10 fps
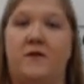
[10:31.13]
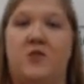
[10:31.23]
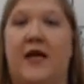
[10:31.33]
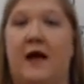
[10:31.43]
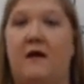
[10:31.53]

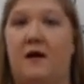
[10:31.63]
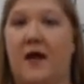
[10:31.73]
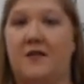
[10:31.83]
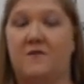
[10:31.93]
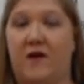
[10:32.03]
Check out our
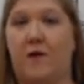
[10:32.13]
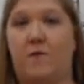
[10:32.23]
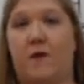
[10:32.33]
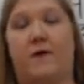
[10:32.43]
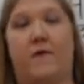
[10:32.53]
next video
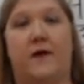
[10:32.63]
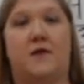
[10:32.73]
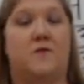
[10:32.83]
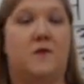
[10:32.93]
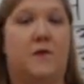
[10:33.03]
where we're going
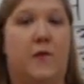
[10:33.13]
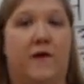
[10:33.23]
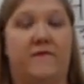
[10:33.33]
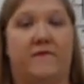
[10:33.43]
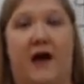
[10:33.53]
to
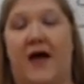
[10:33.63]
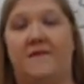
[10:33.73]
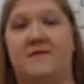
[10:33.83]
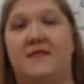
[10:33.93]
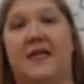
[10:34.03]
explore
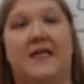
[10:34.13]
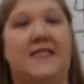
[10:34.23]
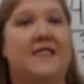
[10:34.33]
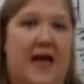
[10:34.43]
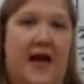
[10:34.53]
5,
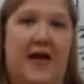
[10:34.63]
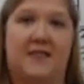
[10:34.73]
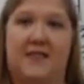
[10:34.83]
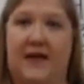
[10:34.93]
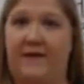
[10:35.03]
6, and
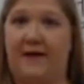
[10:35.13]
7.